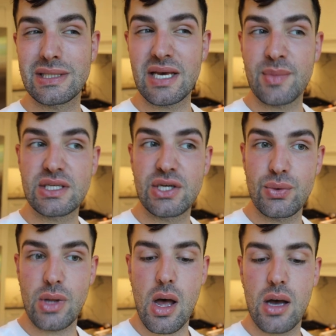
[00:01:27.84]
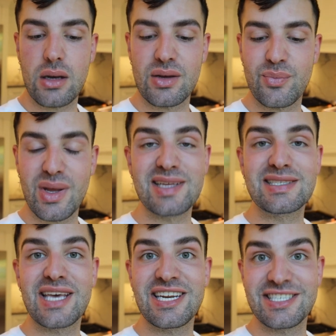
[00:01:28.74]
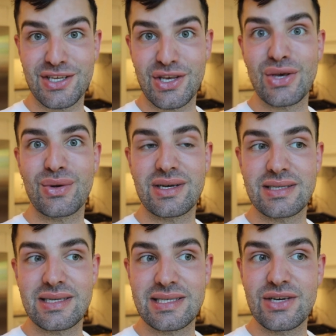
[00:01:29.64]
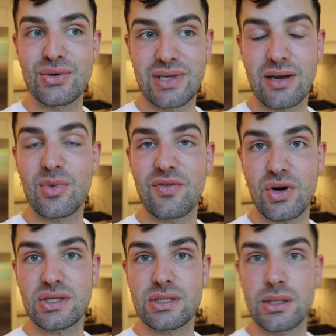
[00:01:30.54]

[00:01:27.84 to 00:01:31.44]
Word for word: take me too long, but let's get into the cuteness. Let's see who's gonna be first.